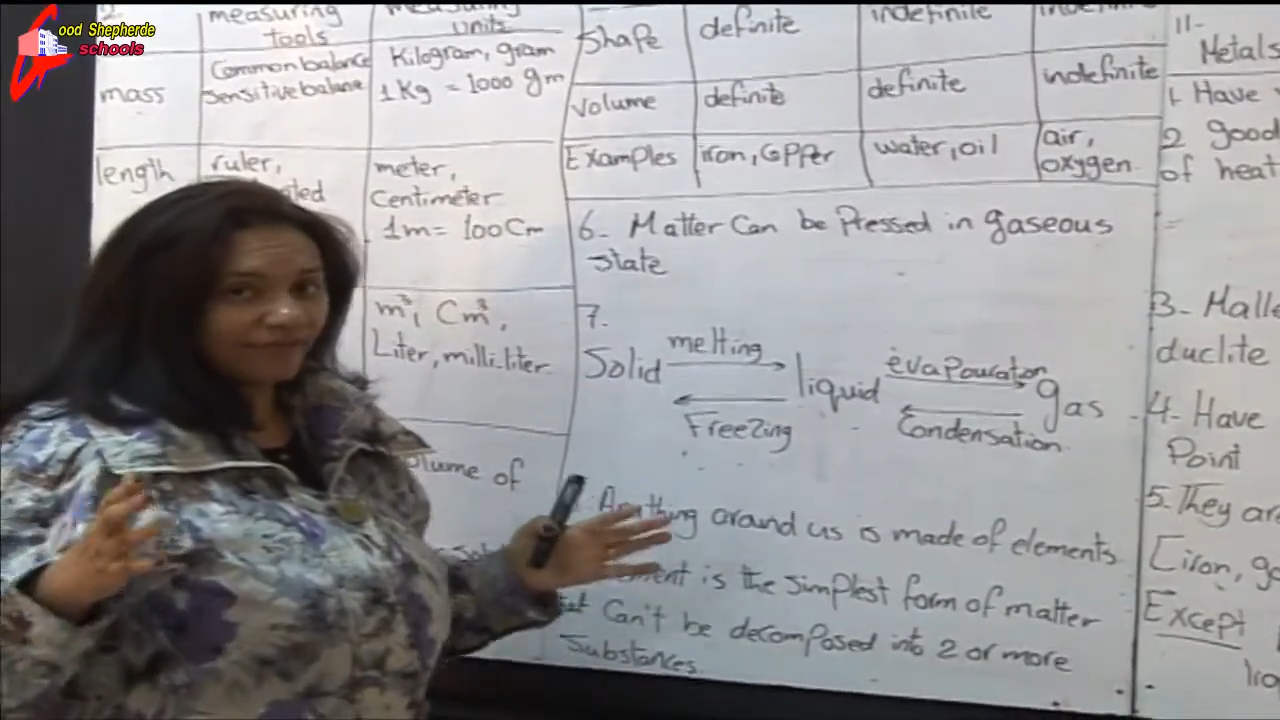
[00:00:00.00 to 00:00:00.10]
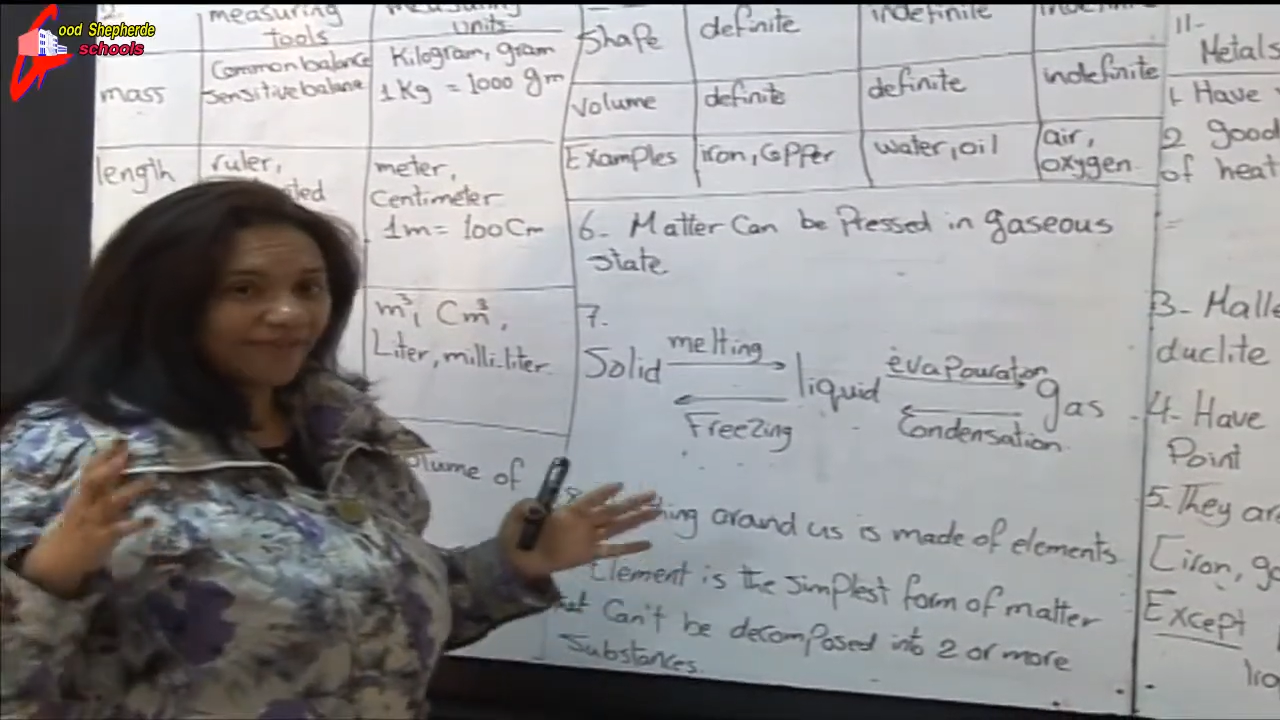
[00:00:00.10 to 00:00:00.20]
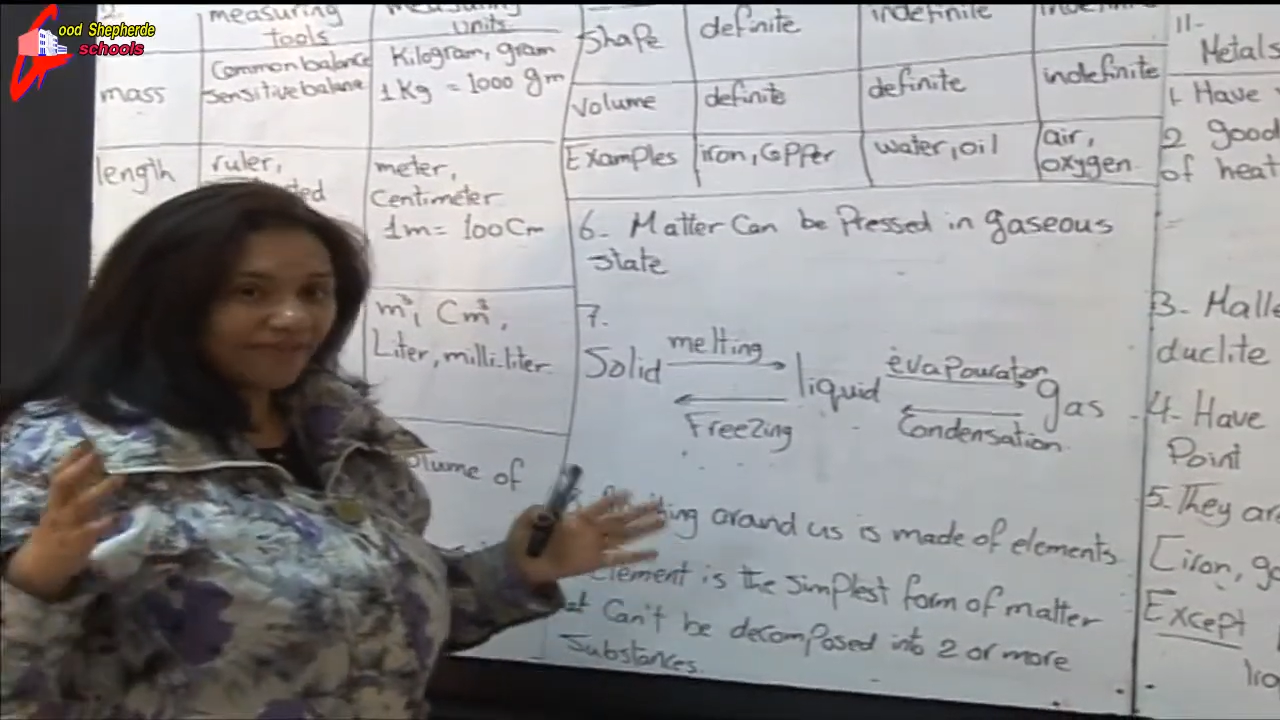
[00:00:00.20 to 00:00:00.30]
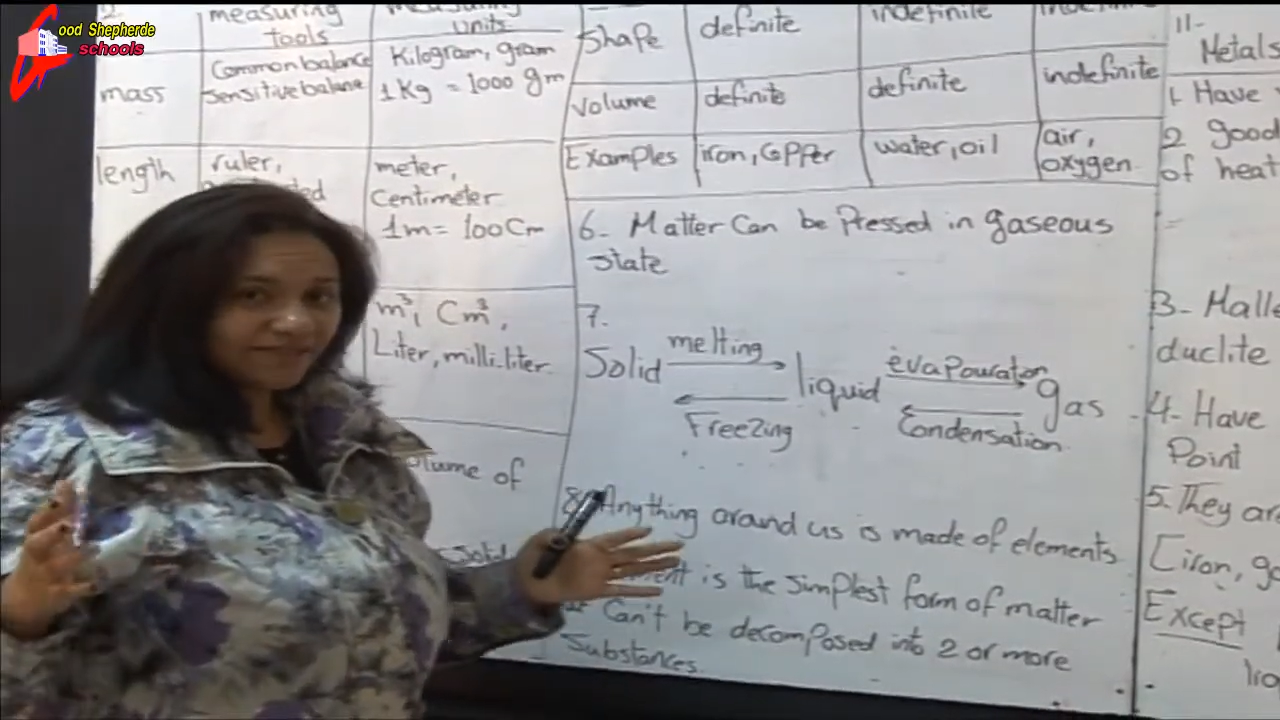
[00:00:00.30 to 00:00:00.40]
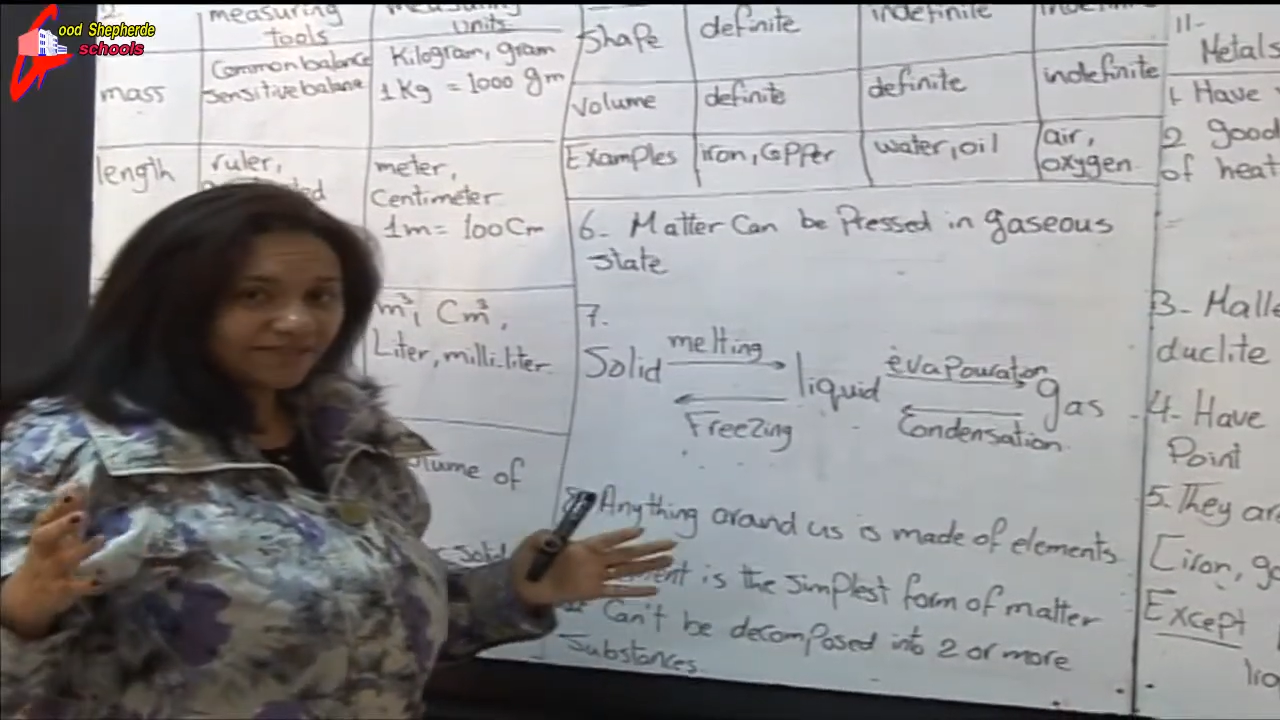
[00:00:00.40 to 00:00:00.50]

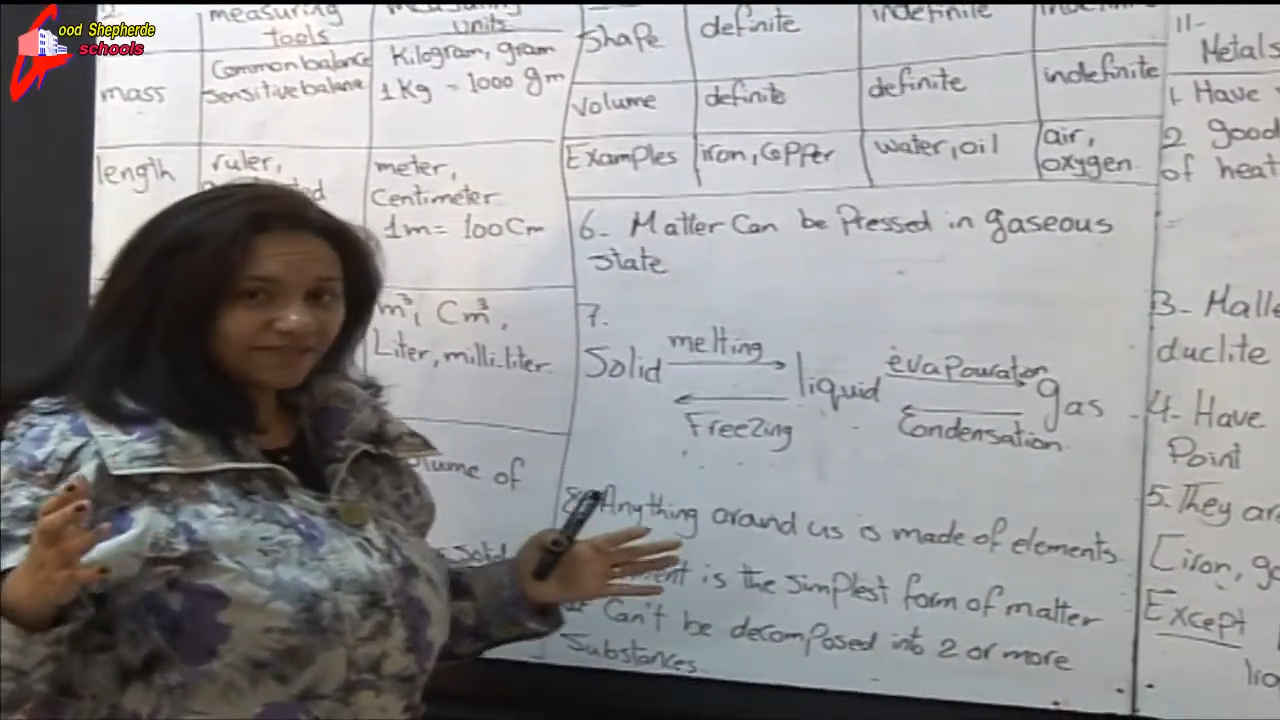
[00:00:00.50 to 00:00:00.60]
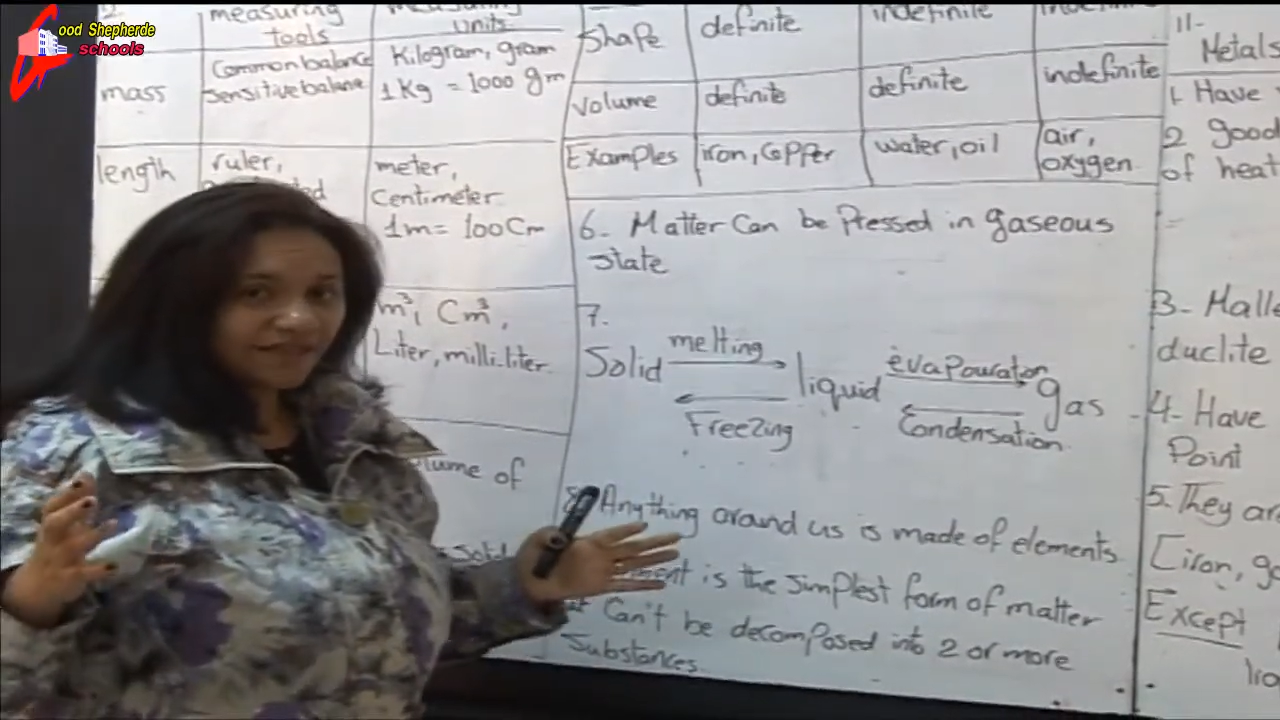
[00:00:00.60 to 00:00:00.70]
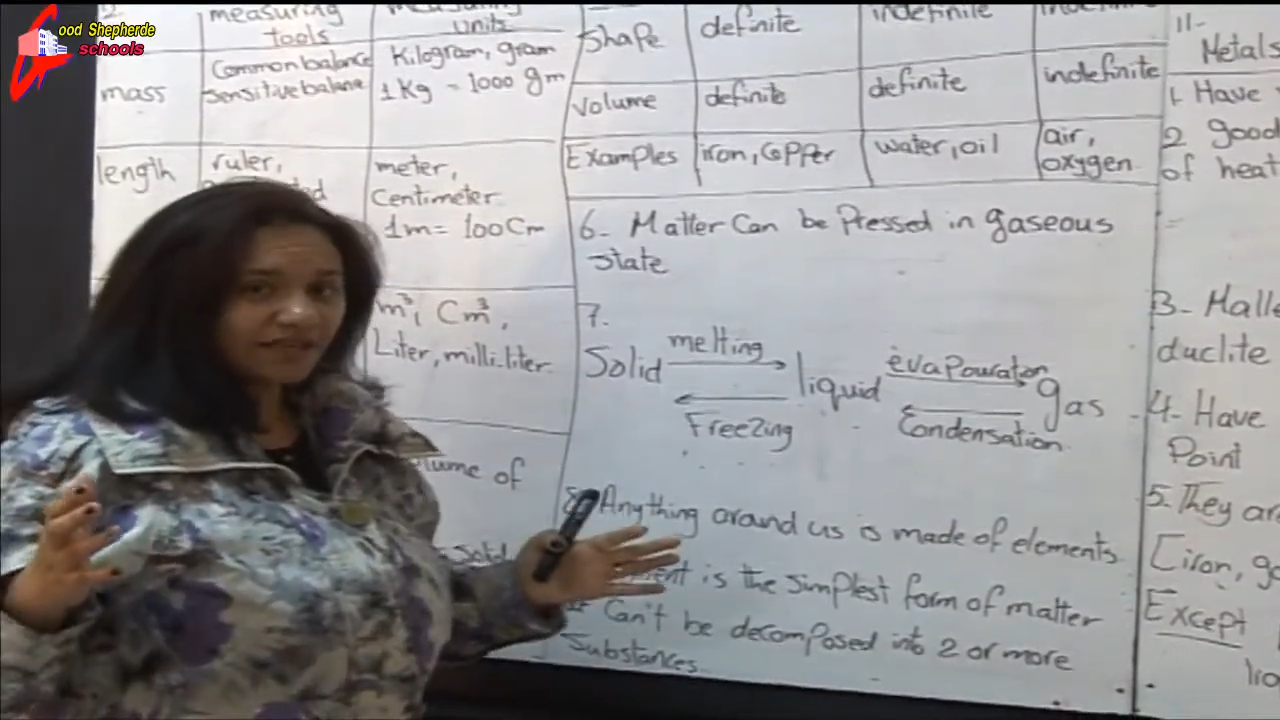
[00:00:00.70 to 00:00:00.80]
gas,